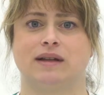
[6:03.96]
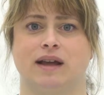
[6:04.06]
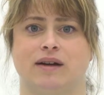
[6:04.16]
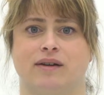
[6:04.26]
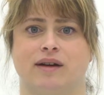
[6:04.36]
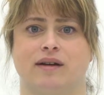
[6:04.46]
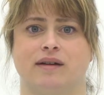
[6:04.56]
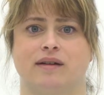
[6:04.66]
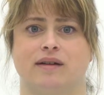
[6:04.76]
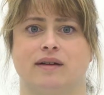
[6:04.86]

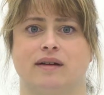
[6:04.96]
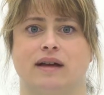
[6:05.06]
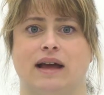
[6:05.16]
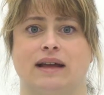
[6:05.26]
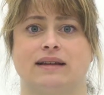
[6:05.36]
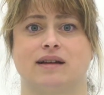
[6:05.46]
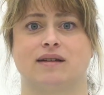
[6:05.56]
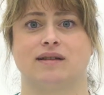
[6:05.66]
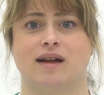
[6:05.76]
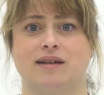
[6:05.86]
area, and the
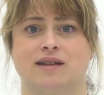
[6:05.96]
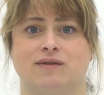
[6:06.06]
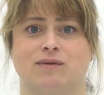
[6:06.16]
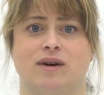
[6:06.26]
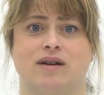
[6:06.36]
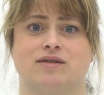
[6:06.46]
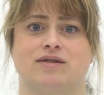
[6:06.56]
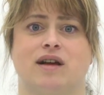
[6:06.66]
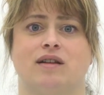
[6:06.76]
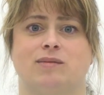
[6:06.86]
conductive
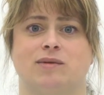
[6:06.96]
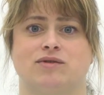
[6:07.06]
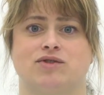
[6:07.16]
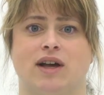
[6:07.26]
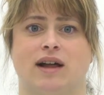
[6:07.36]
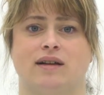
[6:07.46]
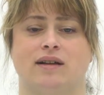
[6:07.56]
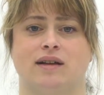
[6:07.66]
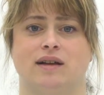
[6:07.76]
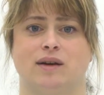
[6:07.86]
water-soluble gel
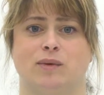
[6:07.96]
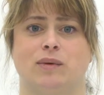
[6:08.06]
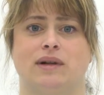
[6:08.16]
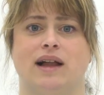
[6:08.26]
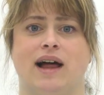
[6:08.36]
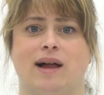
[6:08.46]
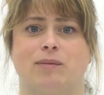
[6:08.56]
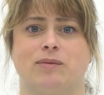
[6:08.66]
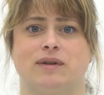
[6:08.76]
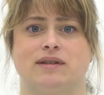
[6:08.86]
will
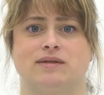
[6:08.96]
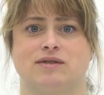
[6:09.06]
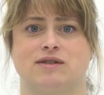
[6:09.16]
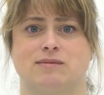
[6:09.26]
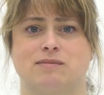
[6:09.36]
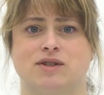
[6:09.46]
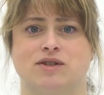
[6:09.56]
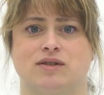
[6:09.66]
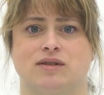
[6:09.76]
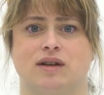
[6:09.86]
help with the
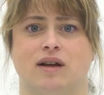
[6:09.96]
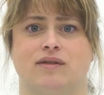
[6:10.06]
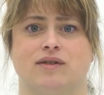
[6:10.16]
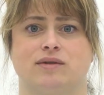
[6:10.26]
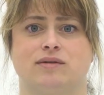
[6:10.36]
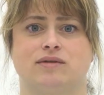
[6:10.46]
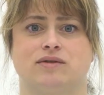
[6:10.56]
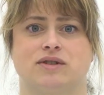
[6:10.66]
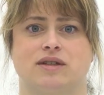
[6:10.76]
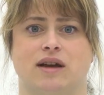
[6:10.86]
transmission of the
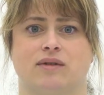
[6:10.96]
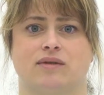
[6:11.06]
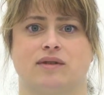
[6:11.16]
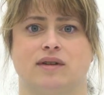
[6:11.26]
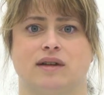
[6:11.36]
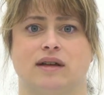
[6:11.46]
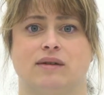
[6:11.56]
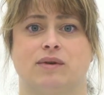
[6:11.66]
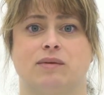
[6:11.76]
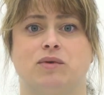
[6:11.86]
ultrasound,
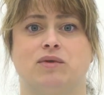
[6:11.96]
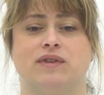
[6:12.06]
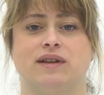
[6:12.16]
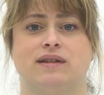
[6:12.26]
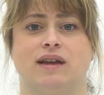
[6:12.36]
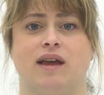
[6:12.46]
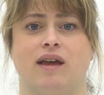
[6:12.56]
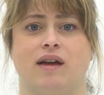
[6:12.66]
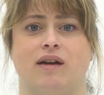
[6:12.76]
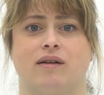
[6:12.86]
removing the
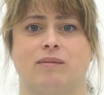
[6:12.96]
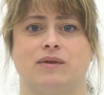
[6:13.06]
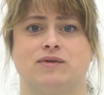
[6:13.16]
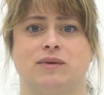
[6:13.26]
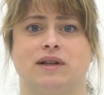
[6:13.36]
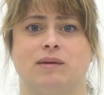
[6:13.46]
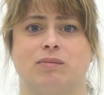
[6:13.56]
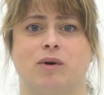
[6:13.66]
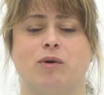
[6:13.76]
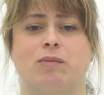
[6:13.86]
hair between the
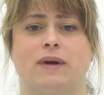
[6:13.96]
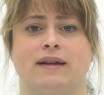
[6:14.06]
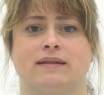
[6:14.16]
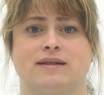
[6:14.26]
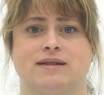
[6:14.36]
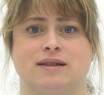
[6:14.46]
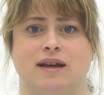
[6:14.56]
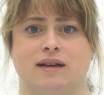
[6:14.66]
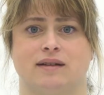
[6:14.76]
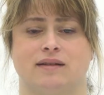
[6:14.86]
probe and the
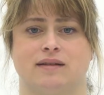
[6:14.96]
skin.